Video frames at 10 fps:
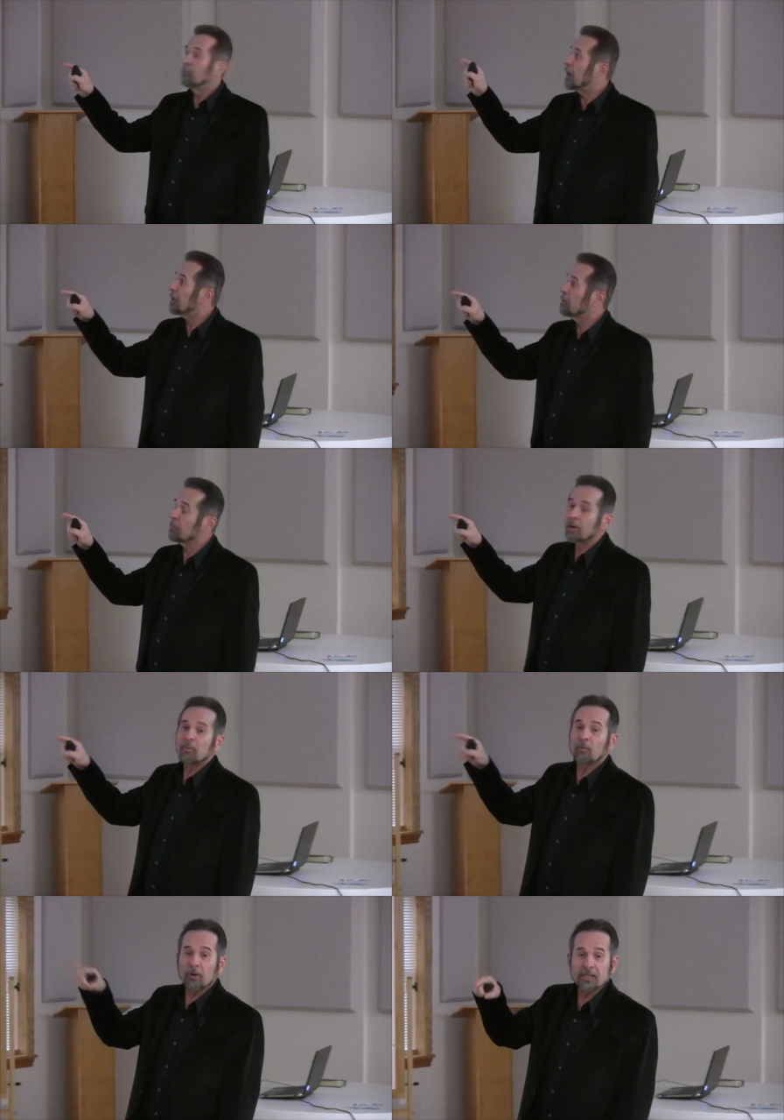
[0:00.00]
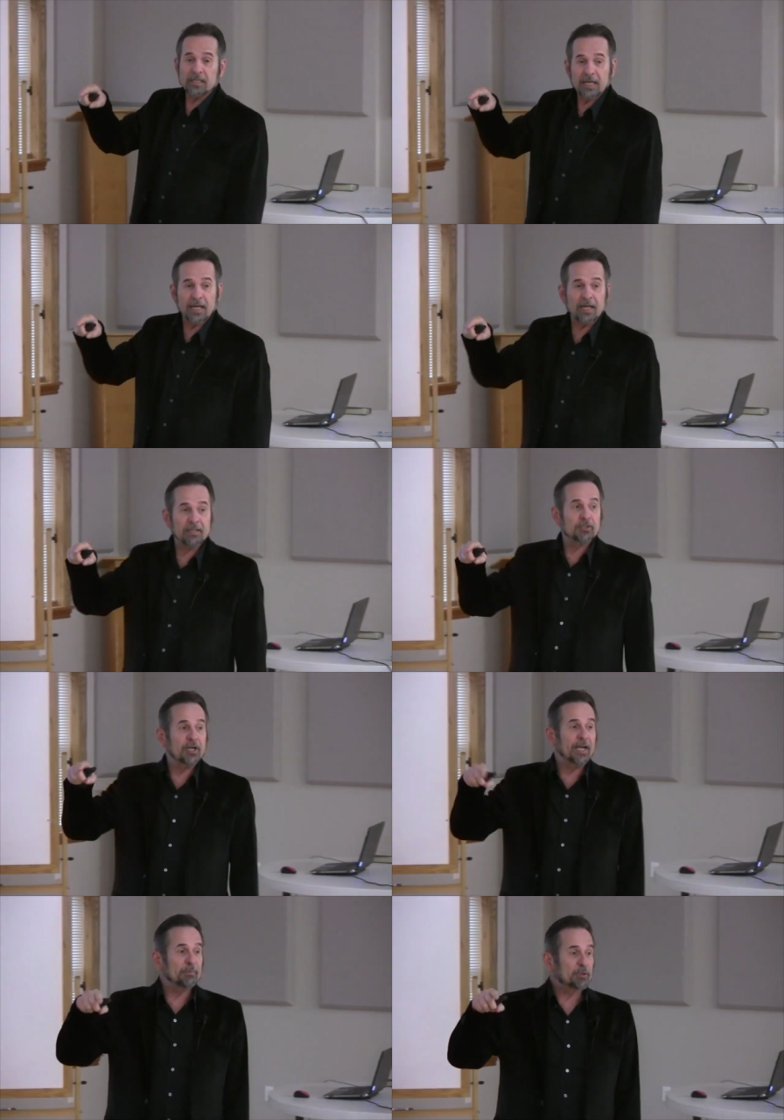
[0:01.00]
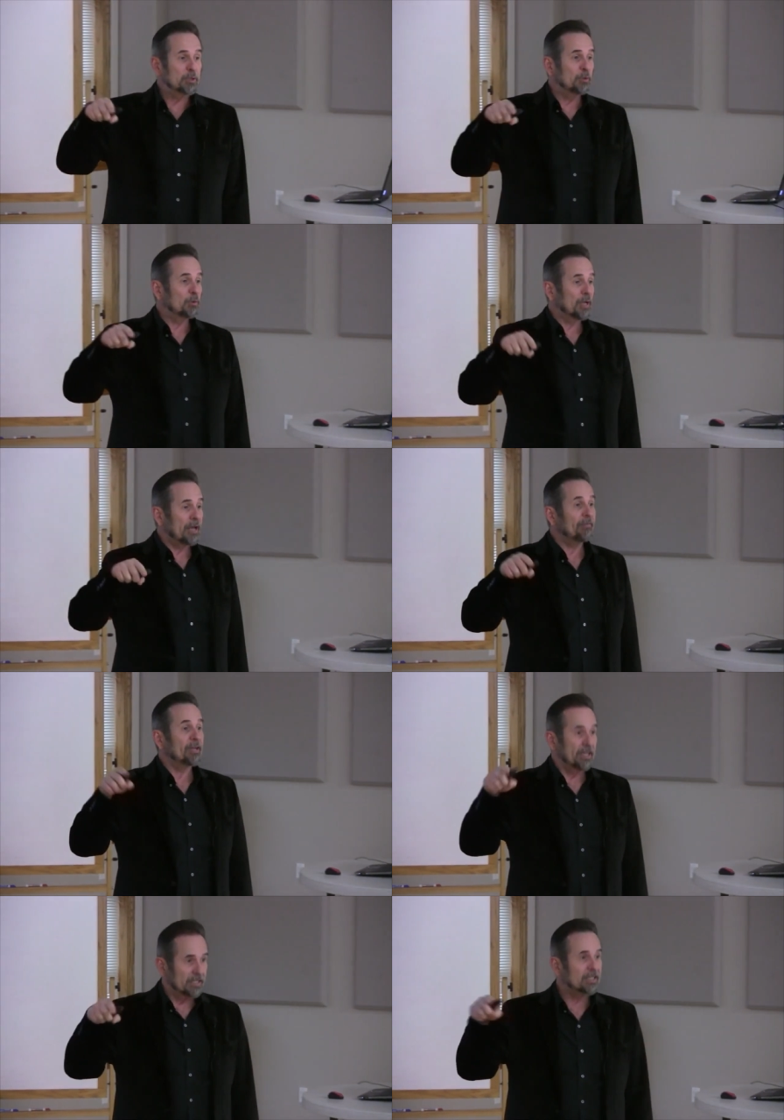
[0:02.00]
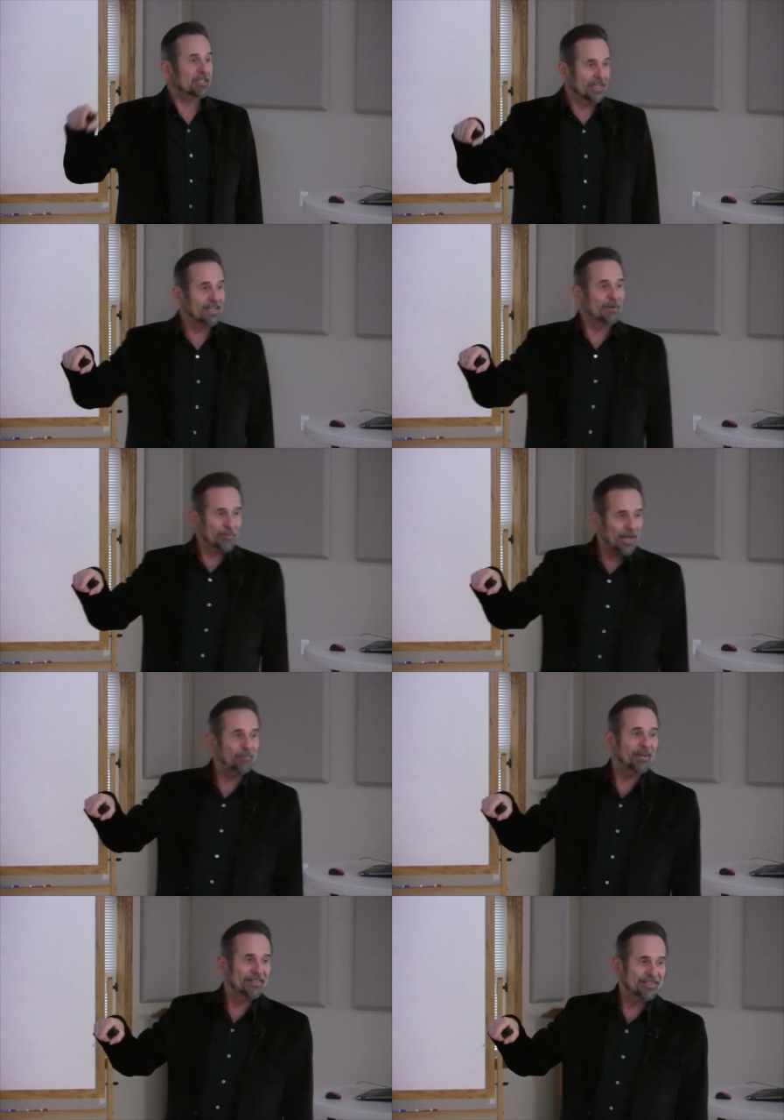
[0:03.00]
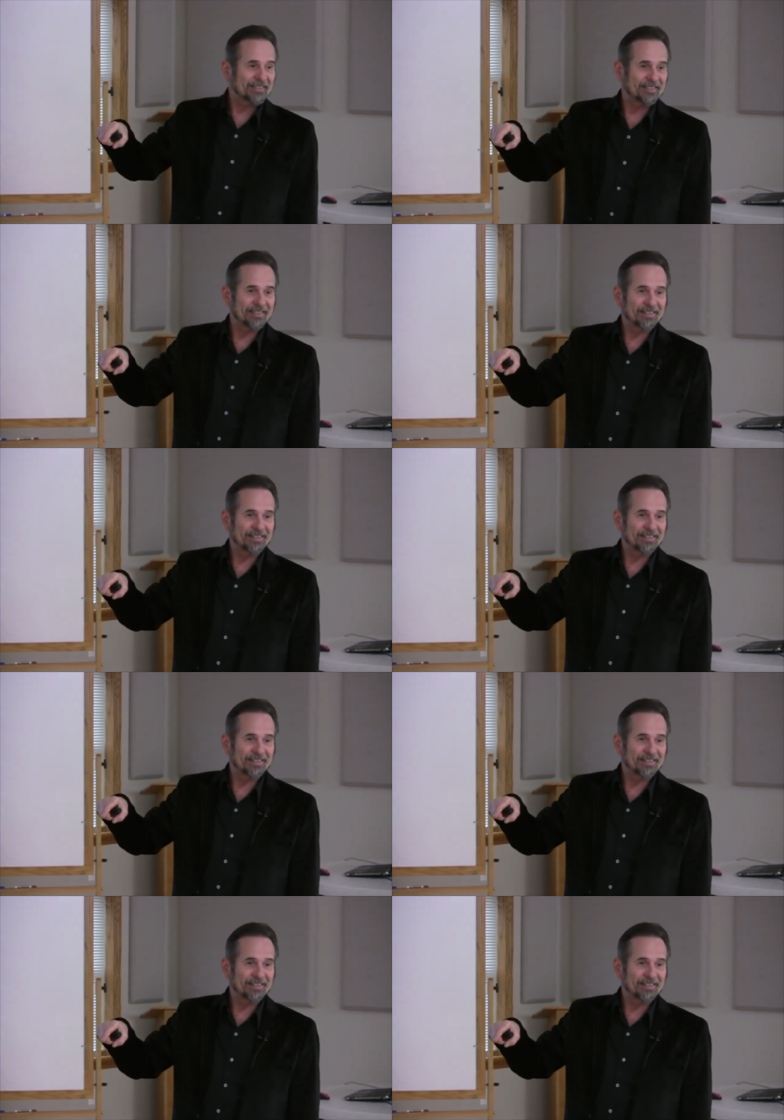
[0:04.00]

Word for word: But remember what he said, James two eleven is the Ten Commandments.